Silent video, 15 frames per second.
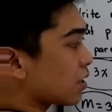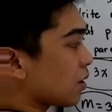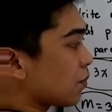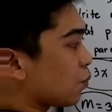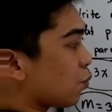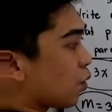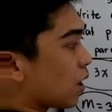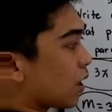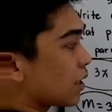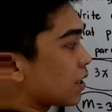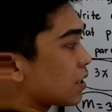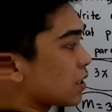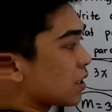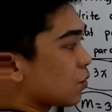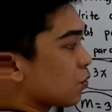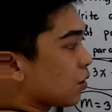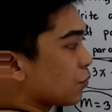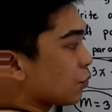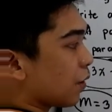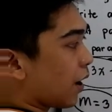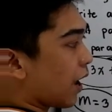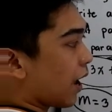sub 1 is equal
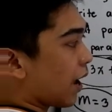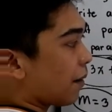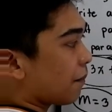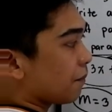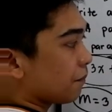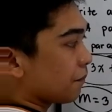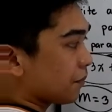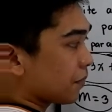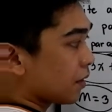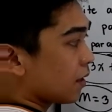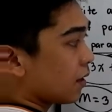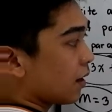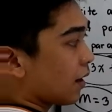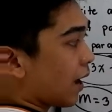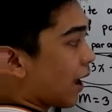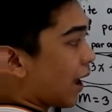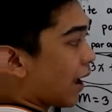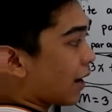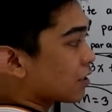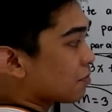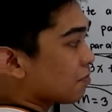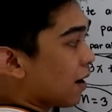to m
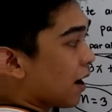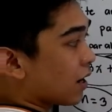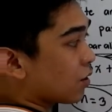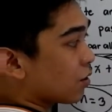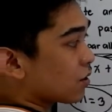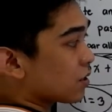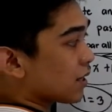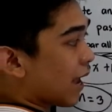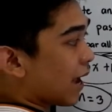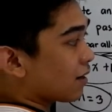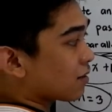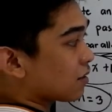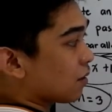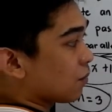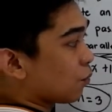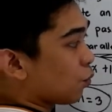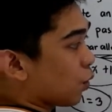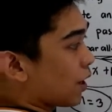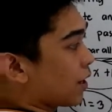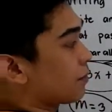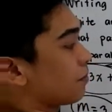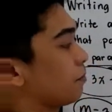x minus x sub
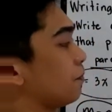1.